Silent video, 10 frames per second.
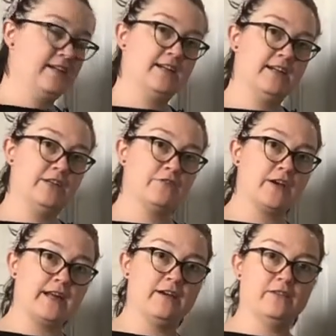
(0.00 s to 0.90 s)
and you've cut
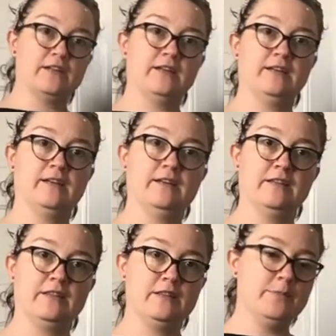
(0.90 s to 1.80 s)
out
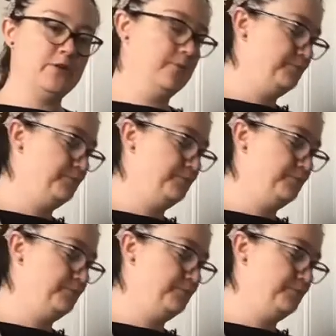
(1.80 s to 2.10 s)
the middle.